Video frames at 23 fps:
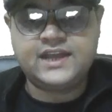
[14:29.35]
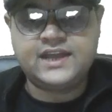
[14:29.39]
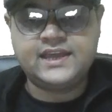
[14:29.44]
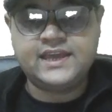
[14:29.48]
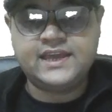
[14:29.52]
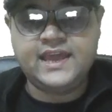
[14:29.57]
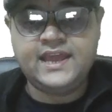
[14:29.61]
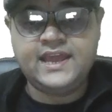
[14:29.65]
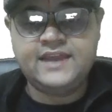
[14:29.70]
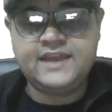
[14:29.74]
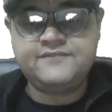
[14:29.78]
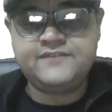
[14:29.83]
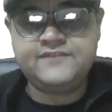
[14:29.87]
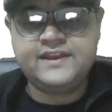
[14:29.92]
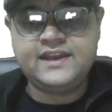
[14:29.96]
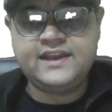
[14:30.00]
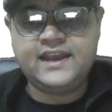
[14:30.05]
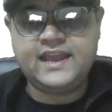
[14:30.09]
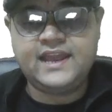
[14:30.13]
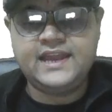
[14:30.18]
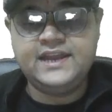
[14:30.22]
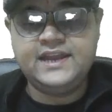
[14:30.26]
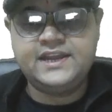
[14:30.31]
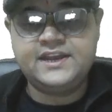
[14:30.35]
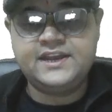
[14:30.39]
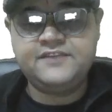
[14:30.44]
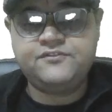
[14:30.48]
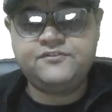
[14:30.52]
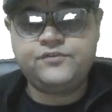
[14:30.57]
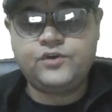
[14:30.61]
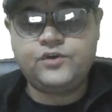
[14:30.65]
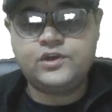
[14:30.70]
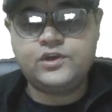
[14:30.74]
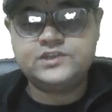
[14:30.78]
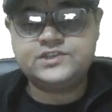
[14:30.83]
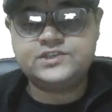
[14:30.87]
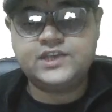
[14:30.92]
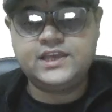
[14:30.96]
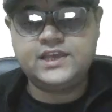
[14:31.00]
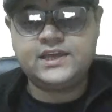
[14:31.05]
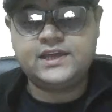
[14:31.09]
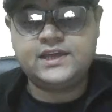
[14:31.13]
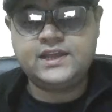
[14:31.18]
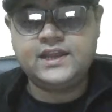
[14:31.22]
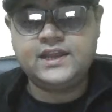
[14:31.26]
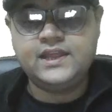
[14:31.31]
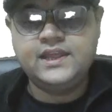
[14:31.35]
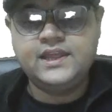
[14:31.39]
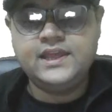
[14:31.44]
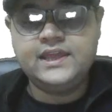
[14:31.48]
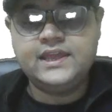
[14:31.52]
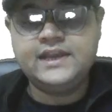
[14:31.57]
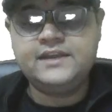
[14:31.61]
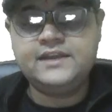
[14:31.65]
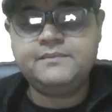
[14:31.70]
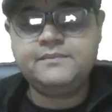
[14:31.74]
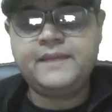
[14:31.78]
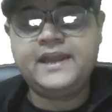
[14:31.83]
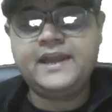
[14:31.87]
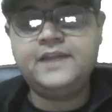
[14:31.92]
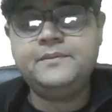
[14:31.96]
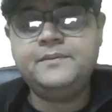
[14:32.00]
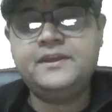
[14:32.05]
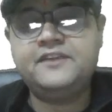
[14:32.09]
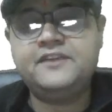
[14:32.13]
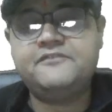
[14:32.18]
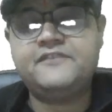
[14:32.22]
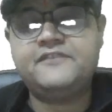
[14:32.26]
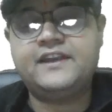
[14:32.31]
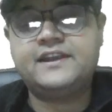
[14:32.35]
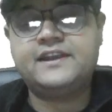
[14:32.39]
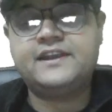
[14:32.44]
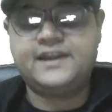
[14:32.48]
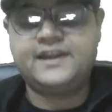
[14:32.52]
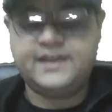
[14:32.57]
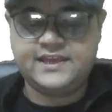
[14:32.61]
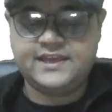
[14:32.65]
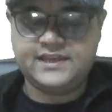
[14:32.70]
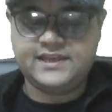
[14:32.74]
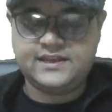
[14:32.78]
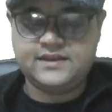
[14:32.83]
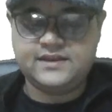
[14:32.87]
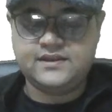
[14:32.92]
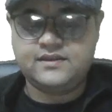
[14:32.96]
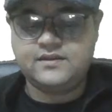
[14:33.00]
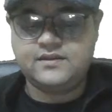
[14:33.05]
Again, when a light ray falls here, it might be reflected here.